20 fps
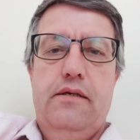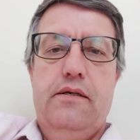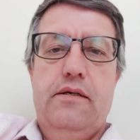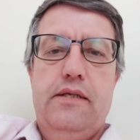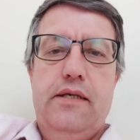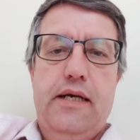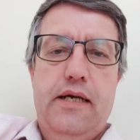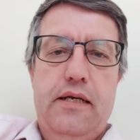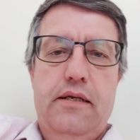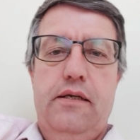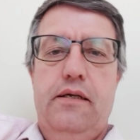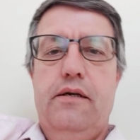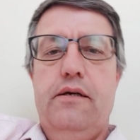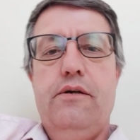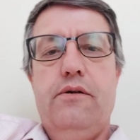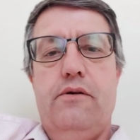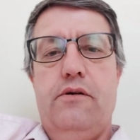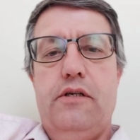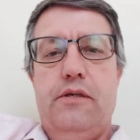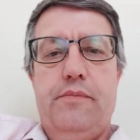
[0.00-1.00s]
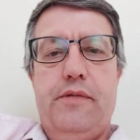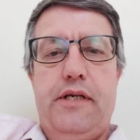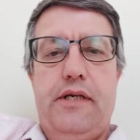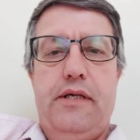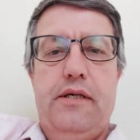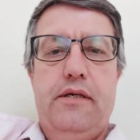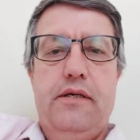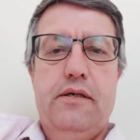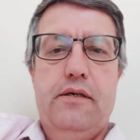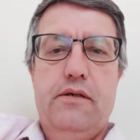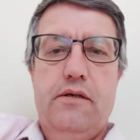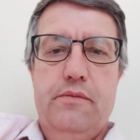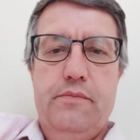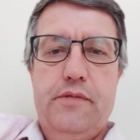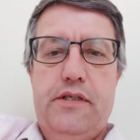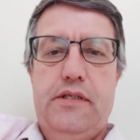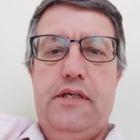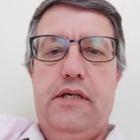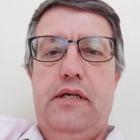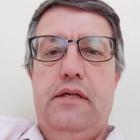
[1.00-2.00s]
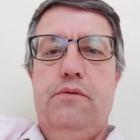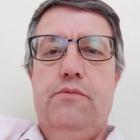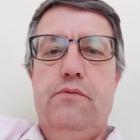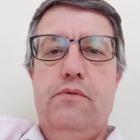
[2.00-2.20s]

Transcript: could any economy accommodate